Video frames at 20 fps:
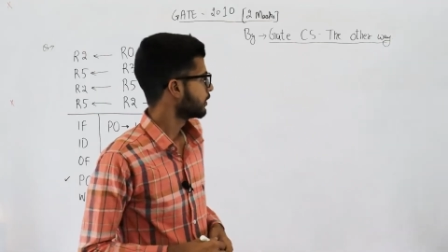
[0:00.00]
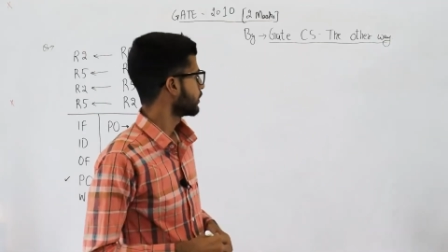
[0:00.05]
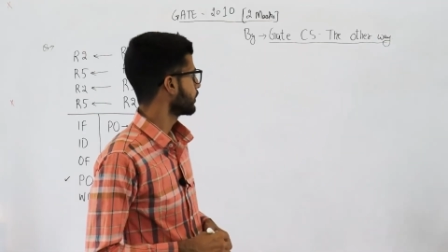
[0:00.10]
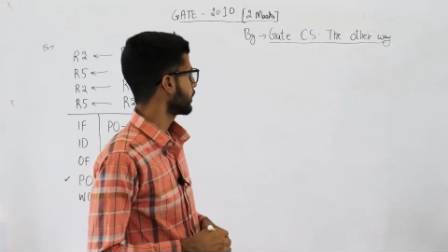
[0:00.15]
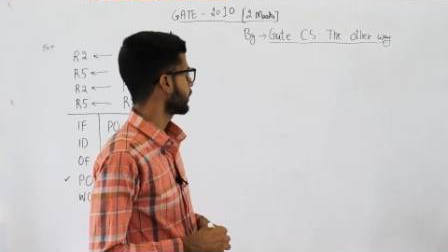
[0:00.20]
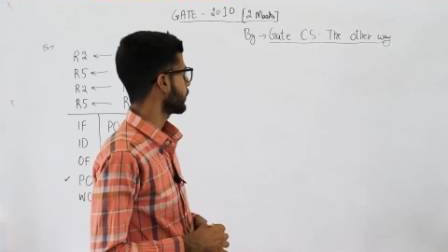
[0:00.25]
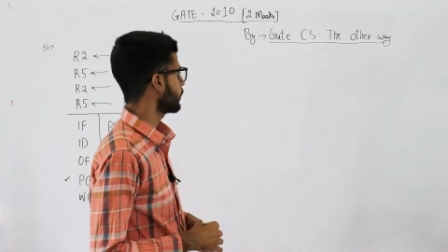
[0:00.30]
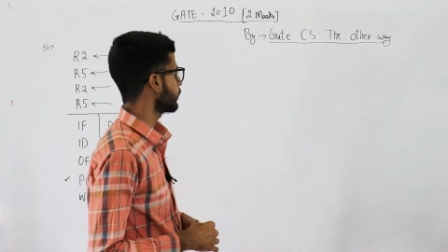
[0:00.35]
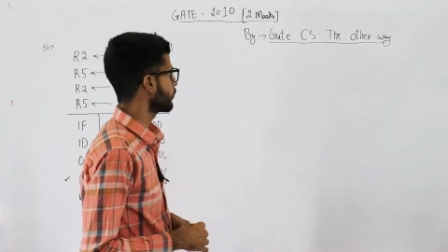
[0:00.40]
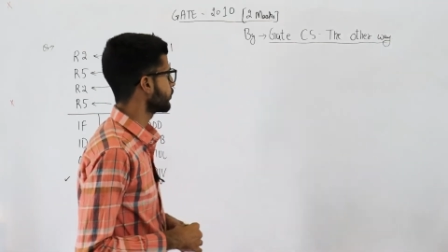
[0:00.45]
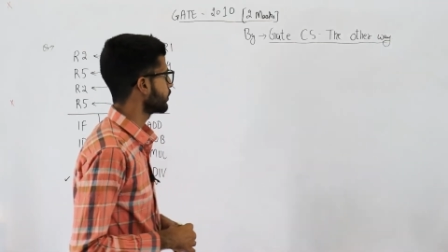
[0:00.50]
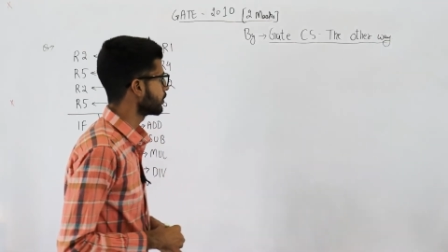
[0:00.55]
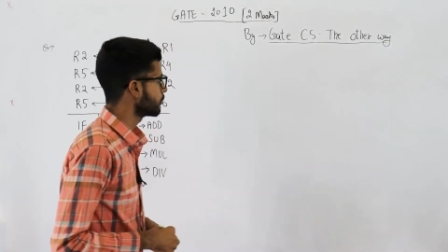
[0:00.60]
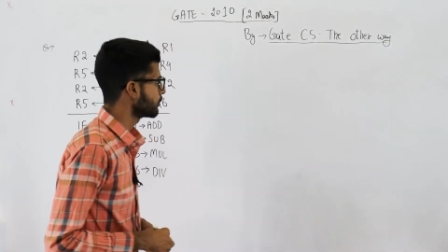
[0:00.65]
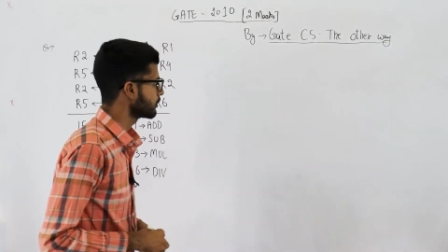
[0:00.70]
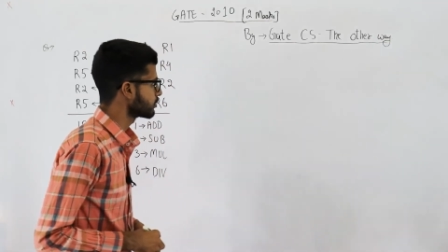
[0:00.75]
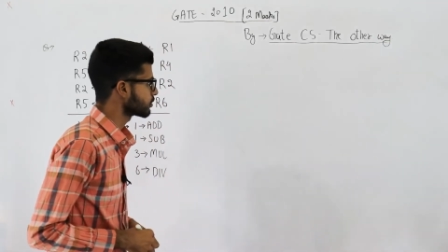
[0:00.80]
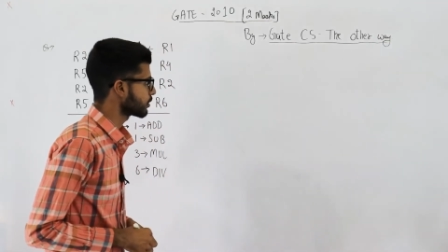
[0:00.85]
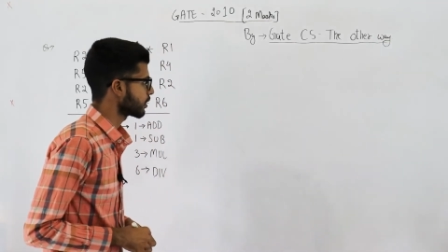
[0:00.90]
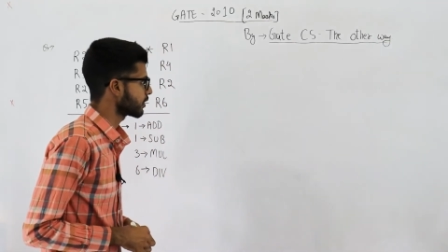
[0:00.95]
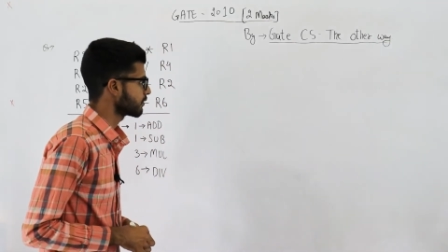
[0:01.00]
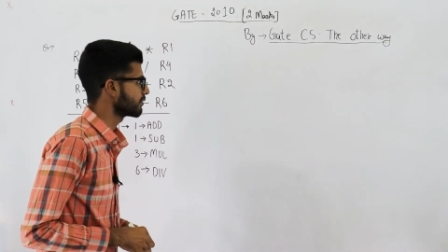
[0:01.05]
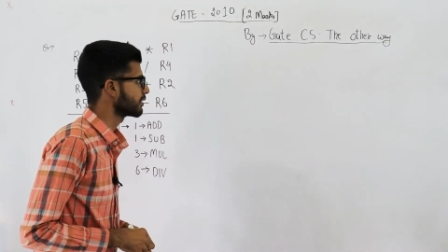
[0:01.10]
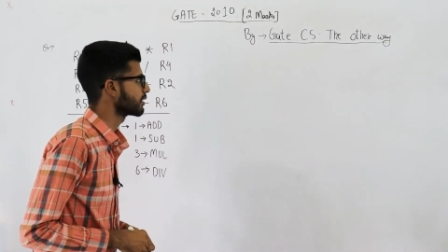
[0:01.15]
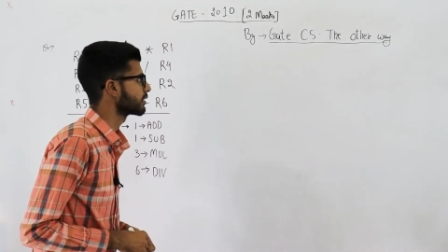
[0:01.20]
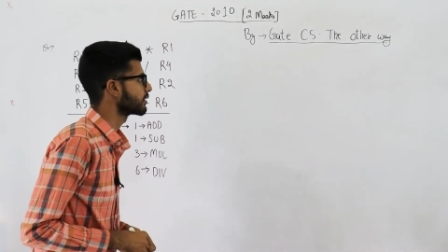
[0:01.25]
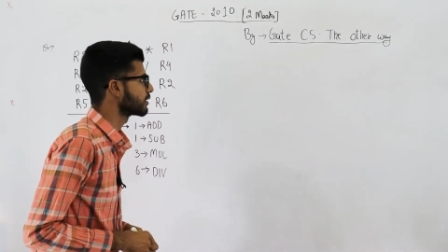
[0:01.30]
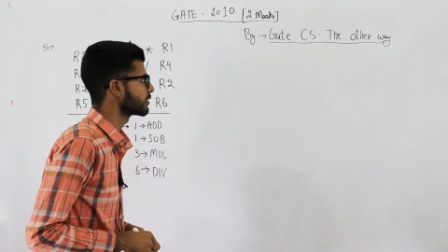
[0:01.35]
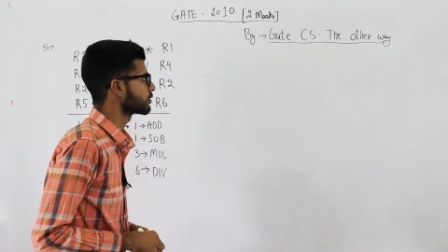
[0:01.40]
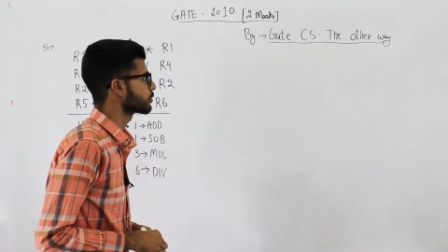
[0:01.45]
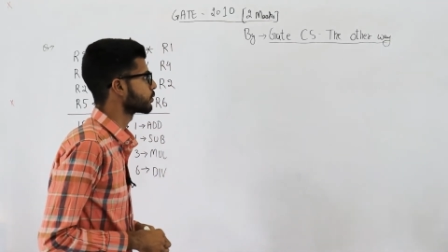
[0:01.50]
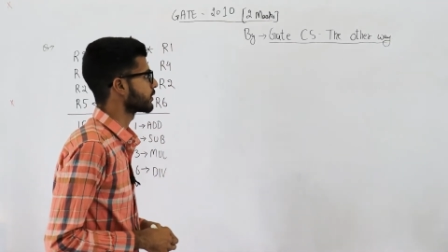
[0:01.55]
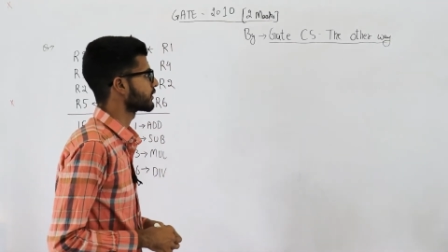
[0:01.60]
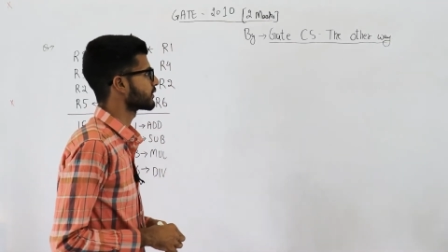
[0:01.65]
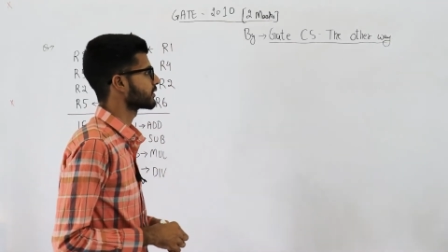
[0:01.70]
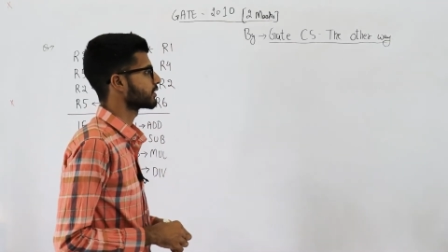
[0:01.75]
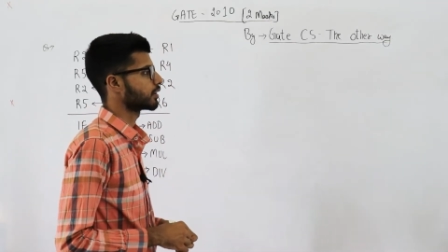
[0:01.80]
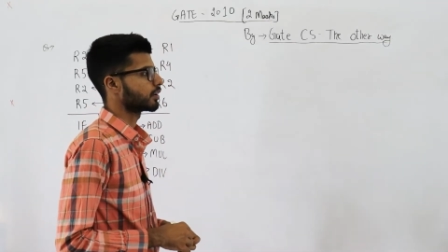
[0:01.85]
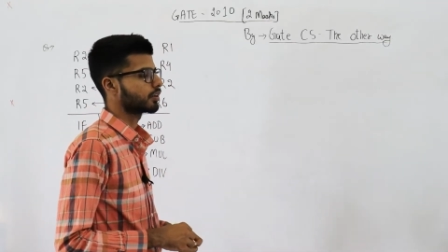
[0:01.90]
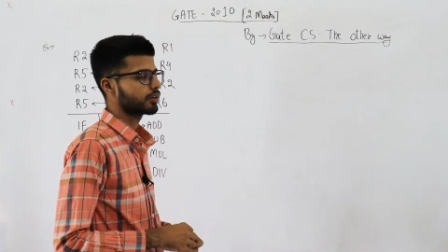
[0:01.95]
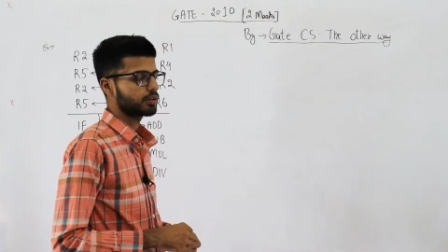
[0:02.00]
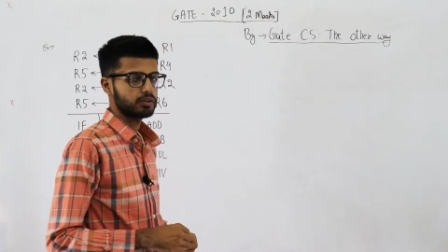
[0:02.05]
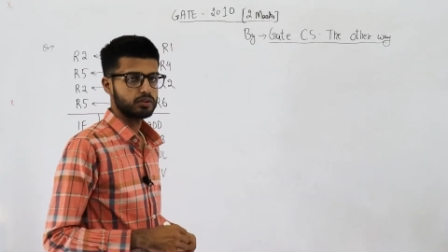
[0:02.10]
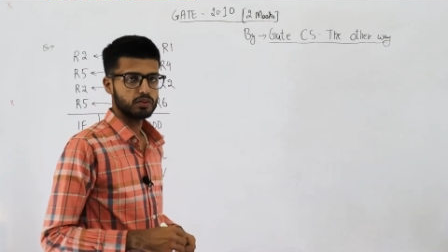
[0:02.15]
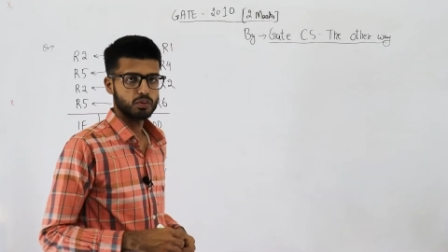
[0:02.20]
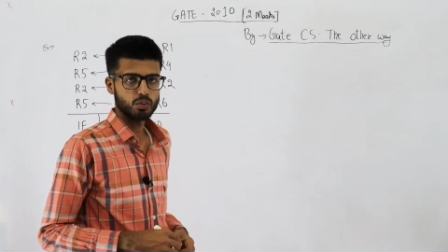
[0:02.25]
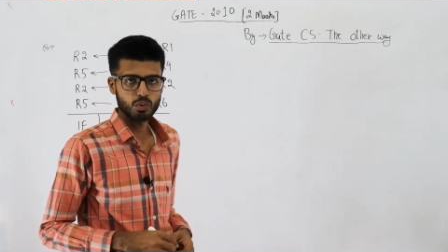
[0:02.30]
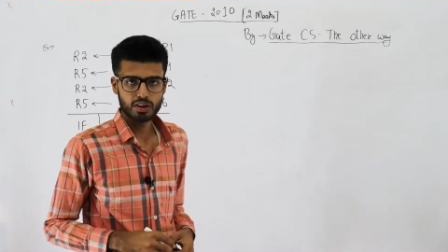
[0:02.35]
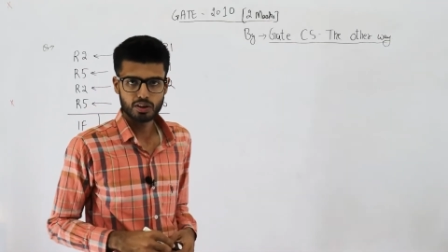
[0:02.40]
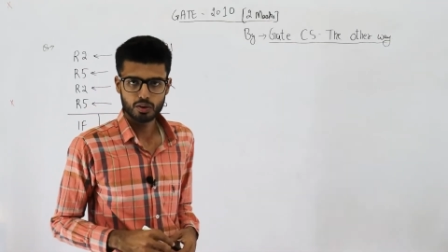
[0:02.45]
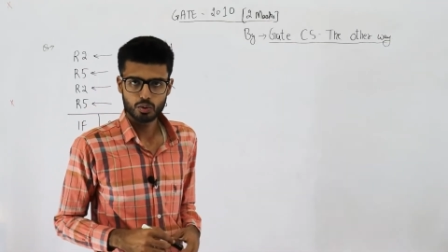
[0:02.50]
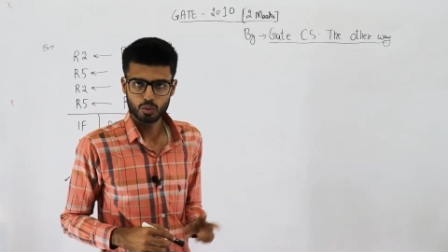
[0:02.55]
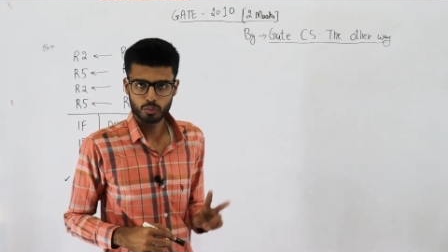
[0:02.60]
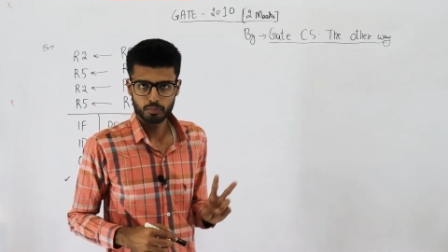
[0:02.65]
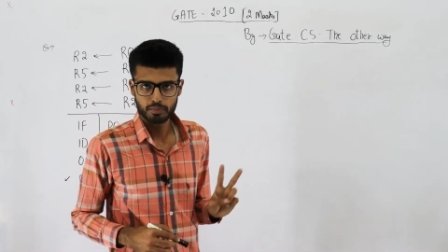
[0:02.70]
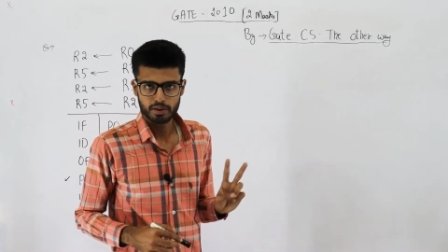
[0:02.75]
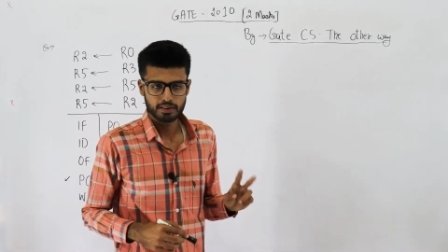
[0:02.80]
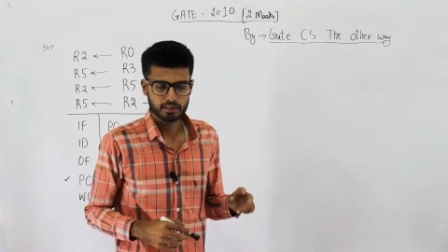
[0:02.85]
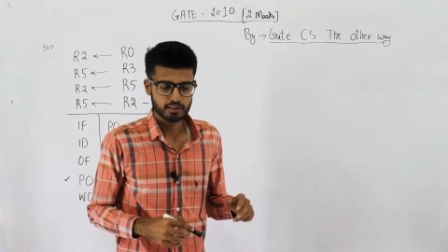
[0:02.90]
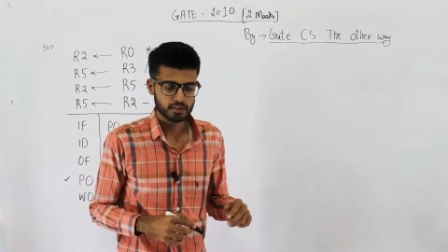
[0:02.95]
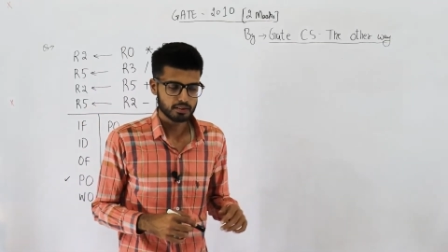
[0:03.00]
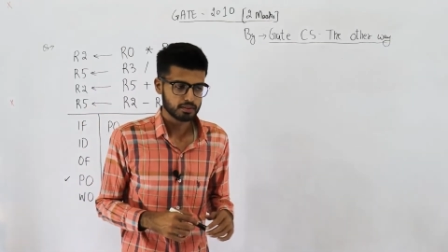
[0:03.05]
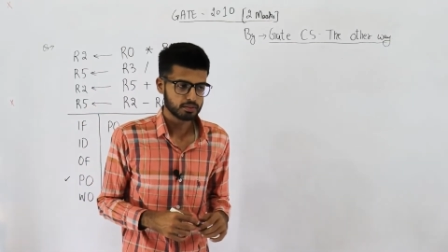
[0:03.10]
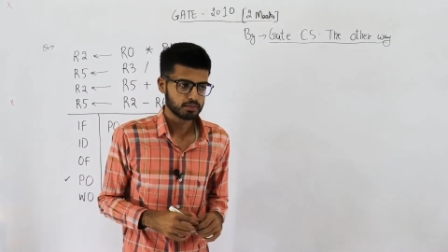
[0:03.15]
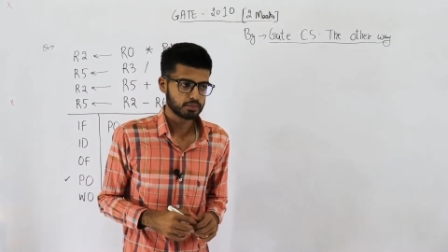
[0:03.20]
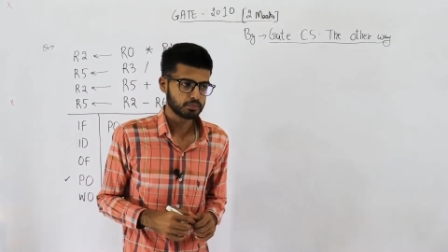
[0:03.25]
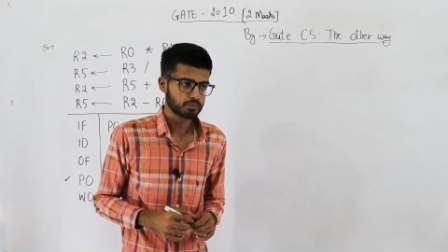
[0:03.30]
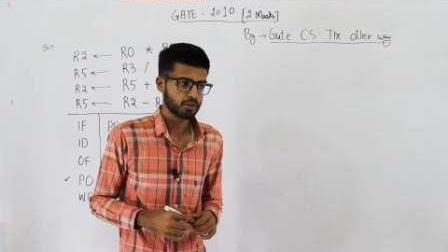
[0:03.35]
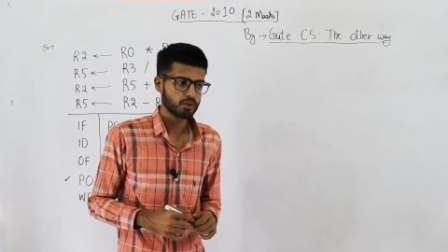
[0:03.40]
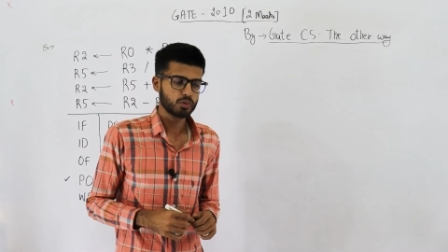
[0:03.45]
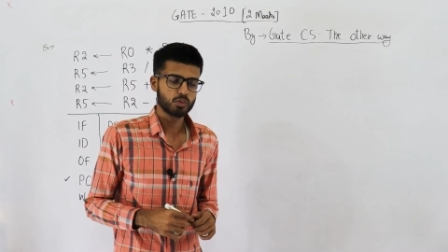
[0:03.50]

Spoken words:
Now we'll be solving this question with 2 methods.